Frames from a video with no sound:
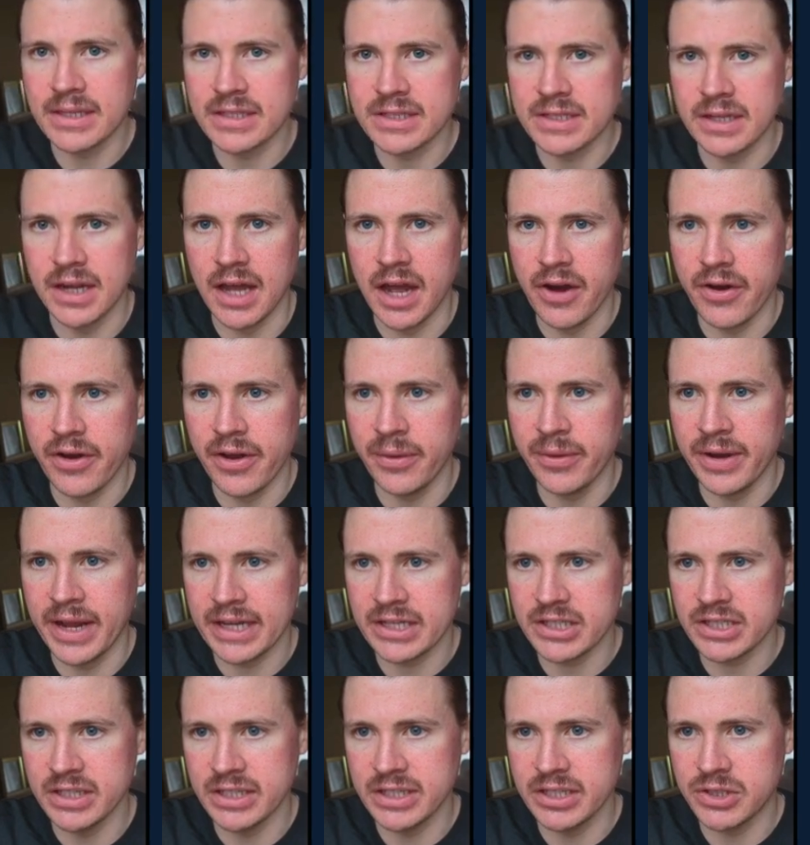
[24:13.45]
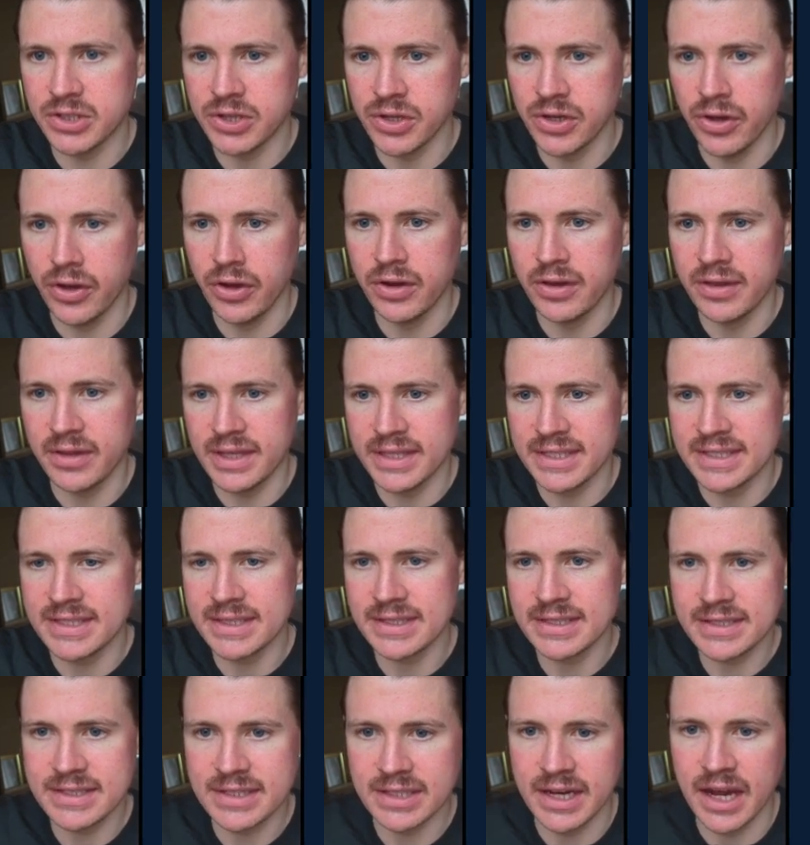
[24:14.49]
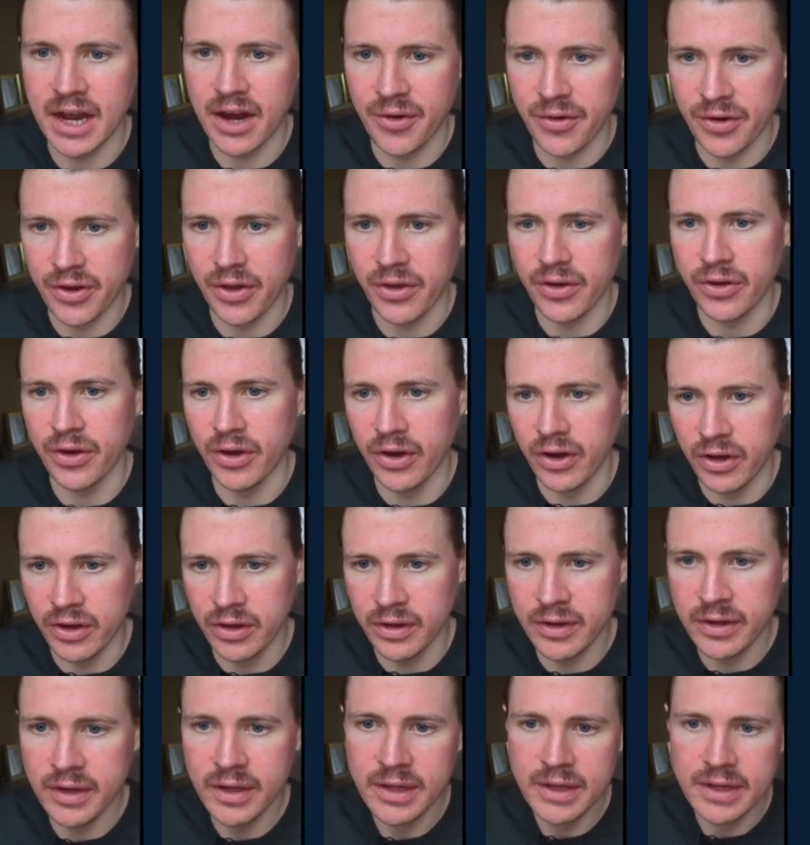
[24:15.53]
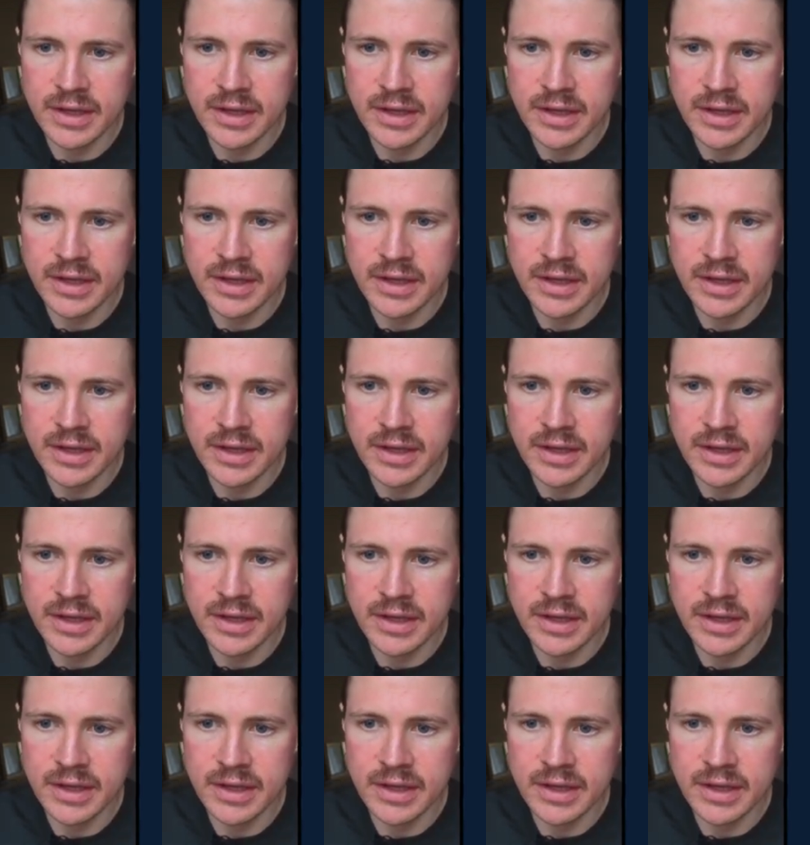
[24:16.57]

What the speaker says: scenario and actually turn this scenario on.